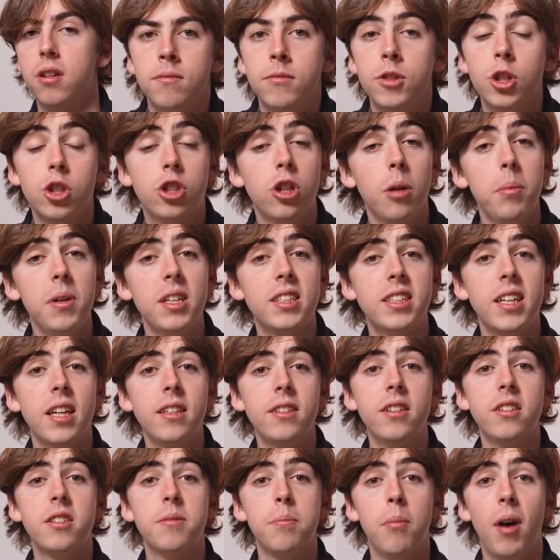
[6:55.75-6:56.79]
Your topic
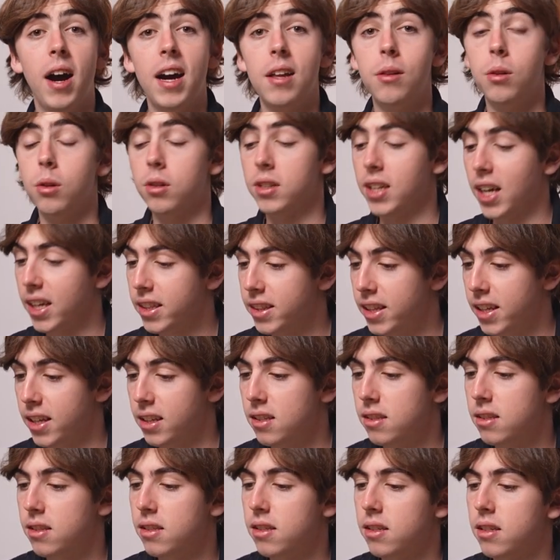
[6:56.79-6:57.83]
sentence might look like
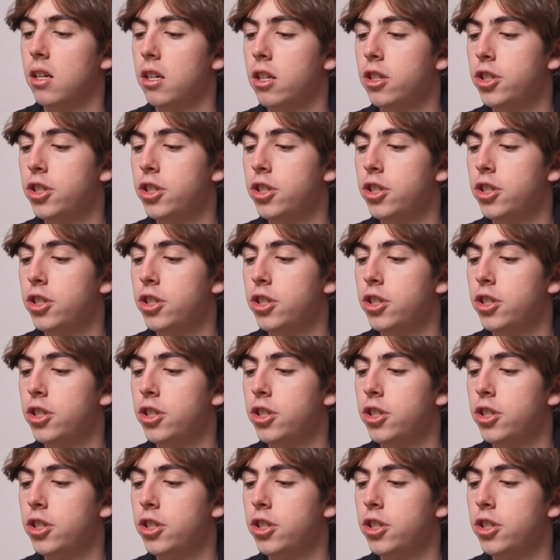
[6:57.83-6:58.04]
this.